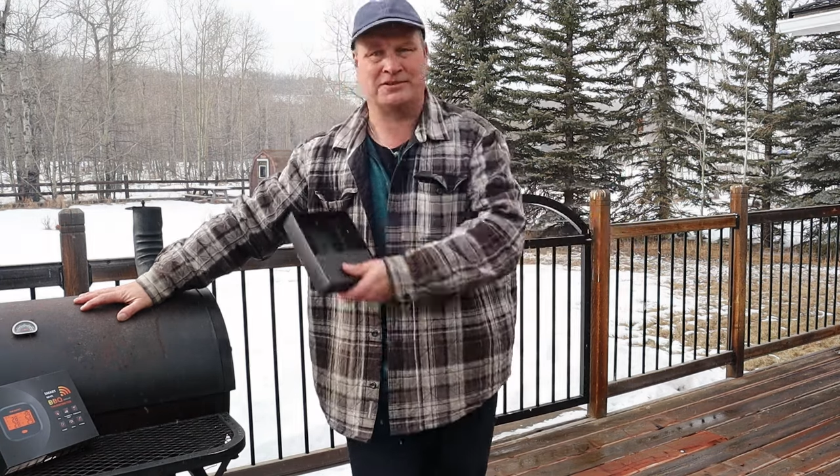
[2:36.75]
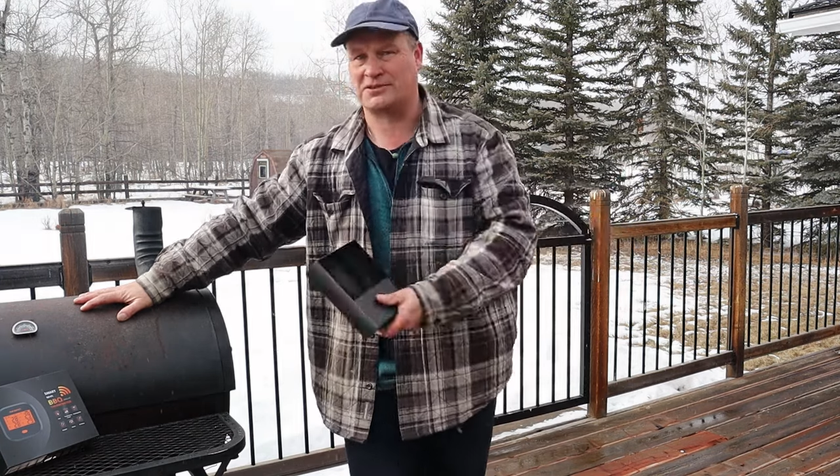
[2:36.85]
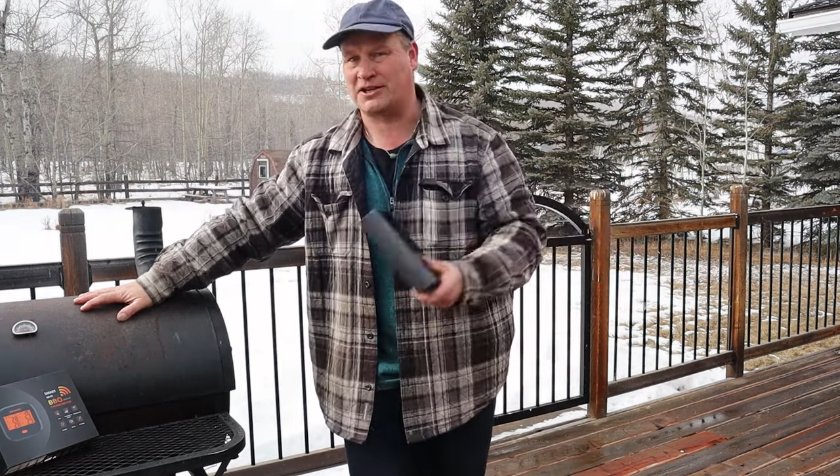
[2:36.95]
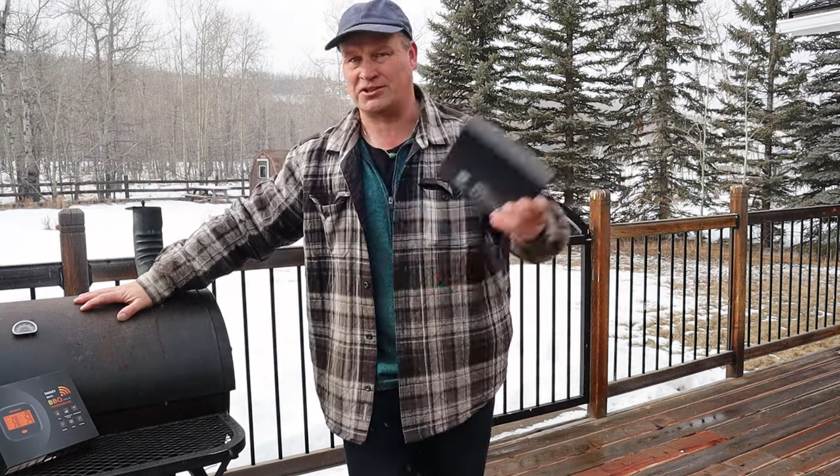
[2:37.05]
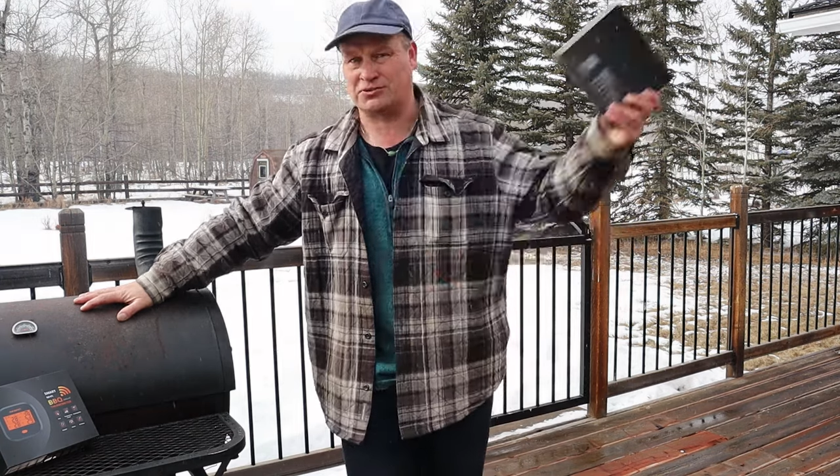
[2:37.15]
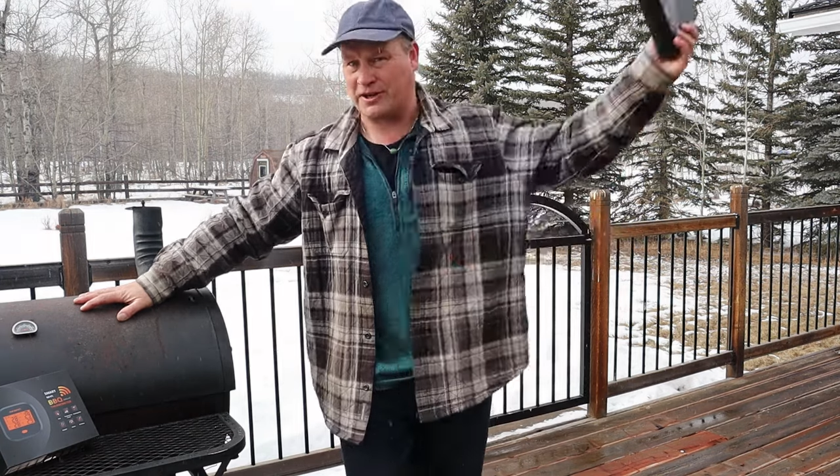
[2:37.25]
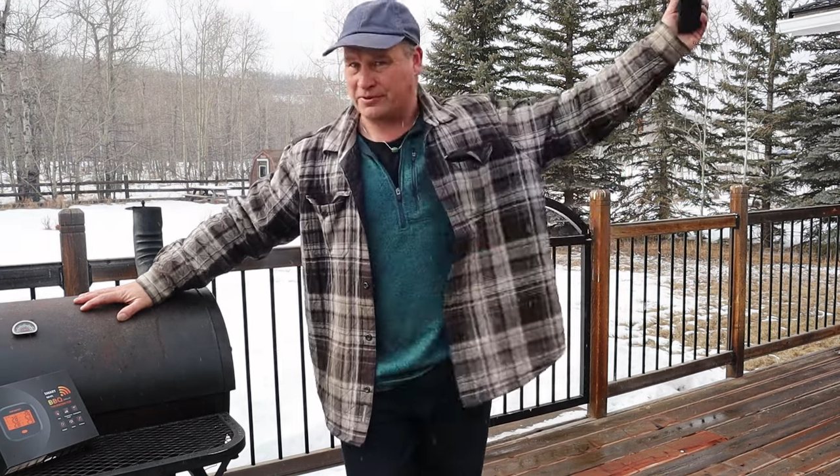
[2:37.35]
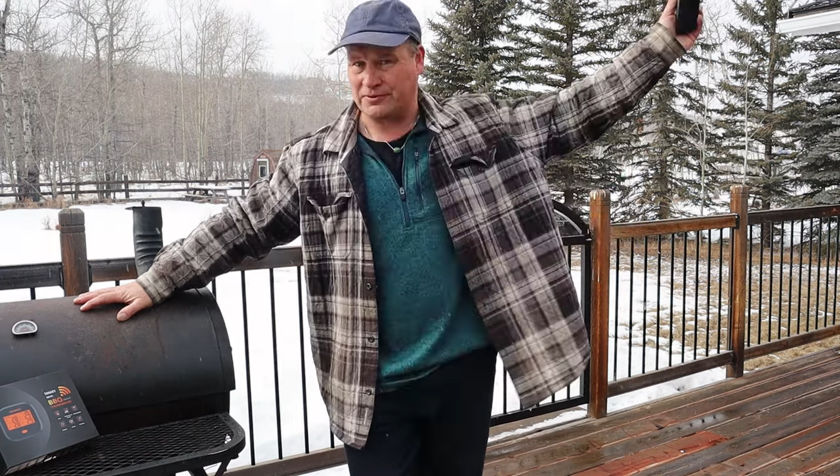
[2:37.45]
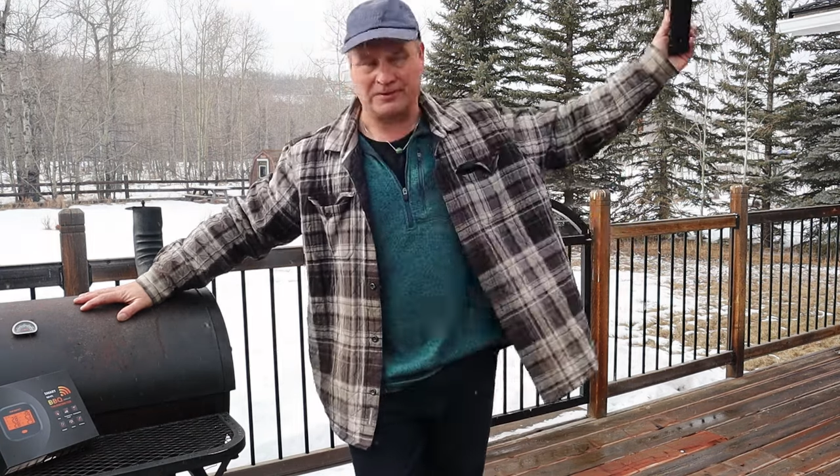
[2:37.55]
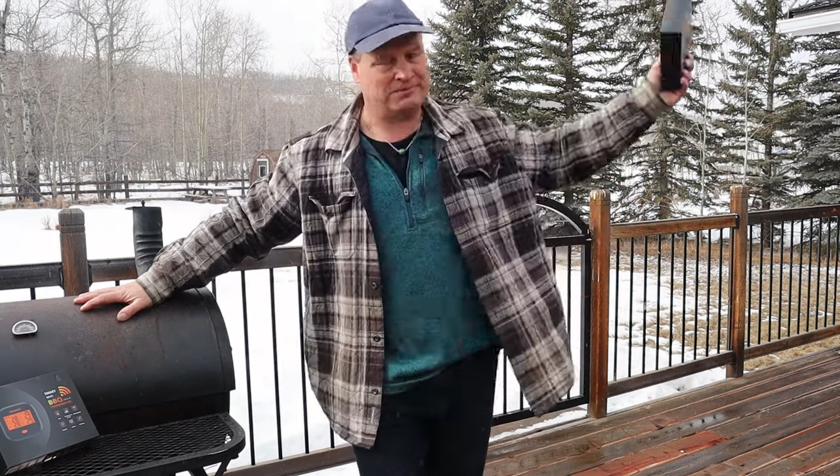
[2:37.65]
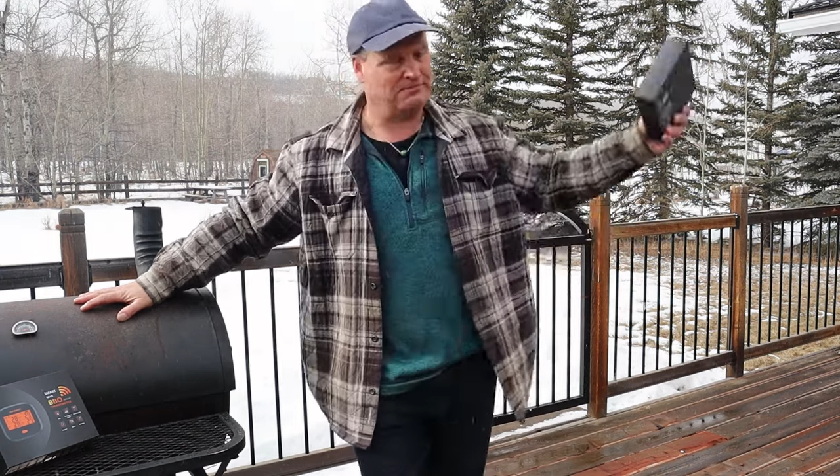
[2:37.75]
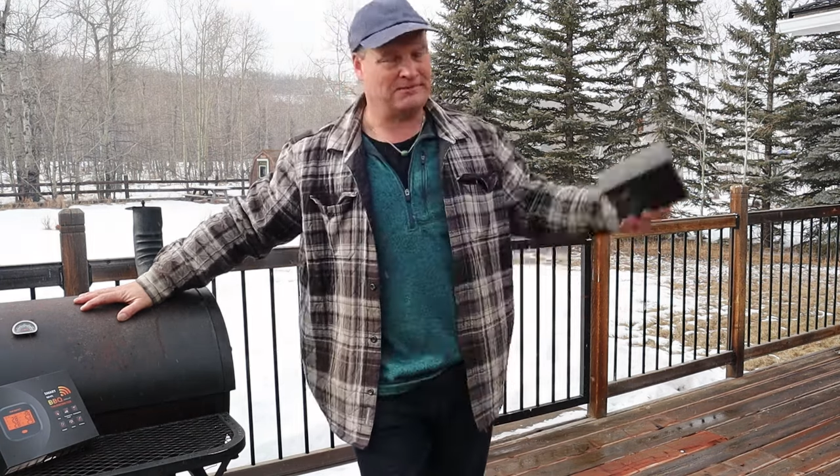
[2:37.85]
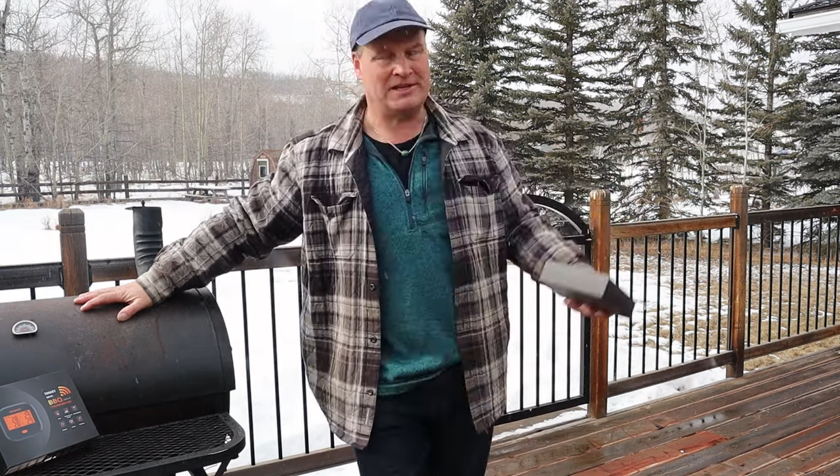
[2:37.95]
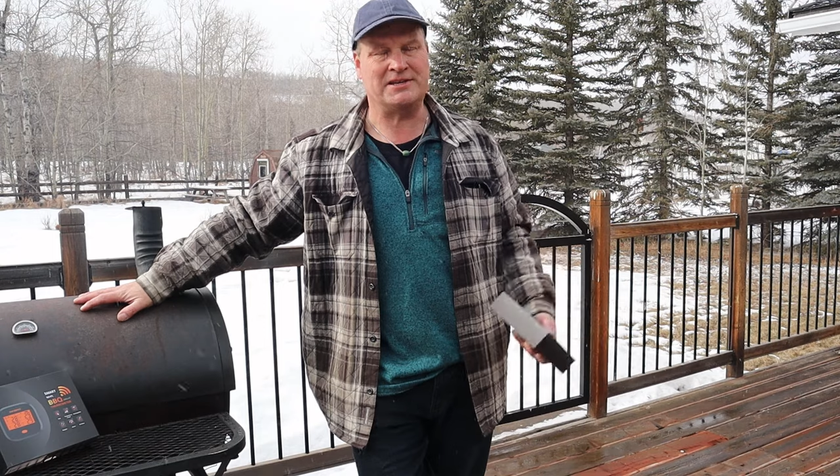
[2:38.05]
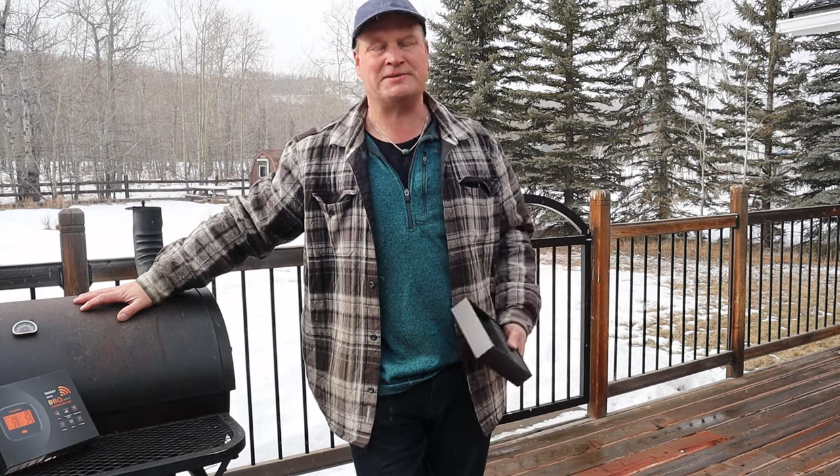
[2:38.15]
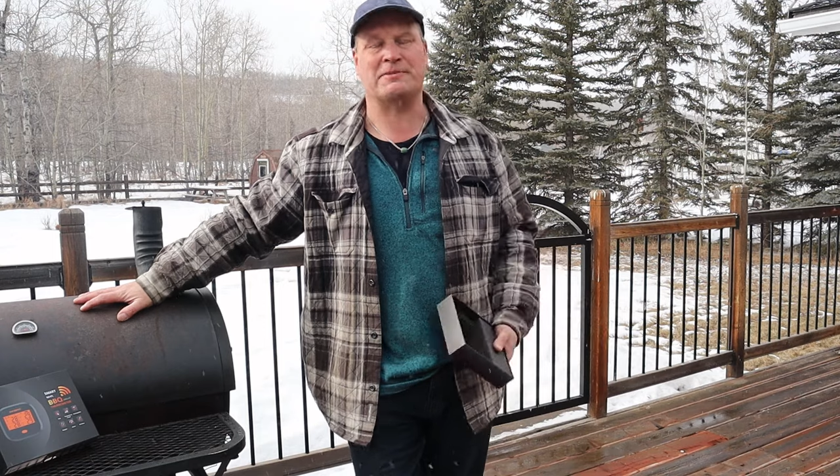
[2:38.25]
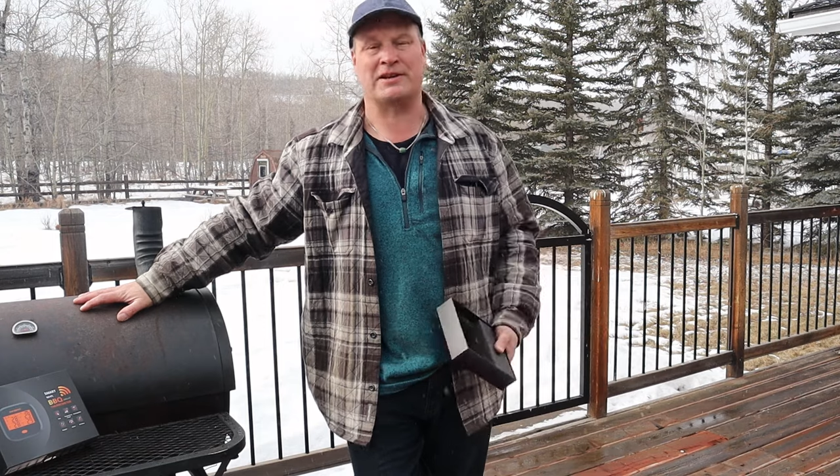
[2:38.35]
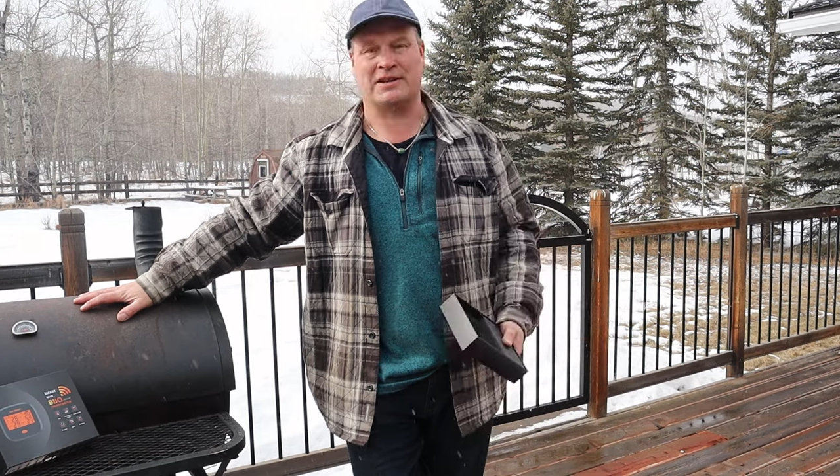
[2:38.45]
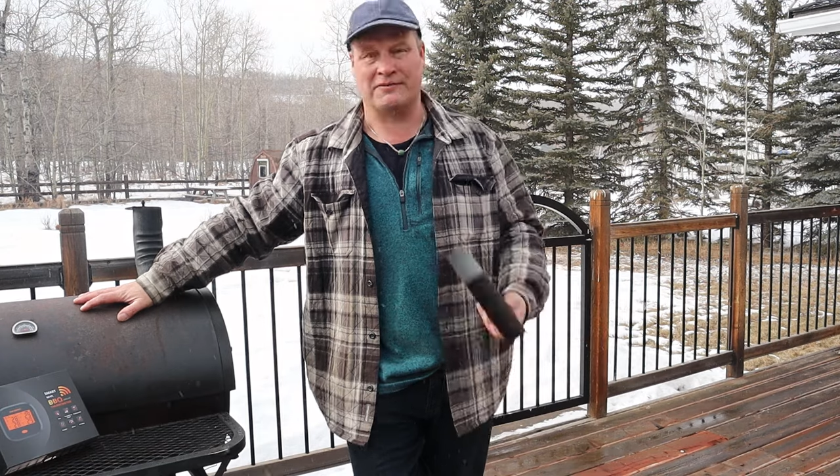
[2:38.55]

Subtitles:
Just takes you right through it. Easy money.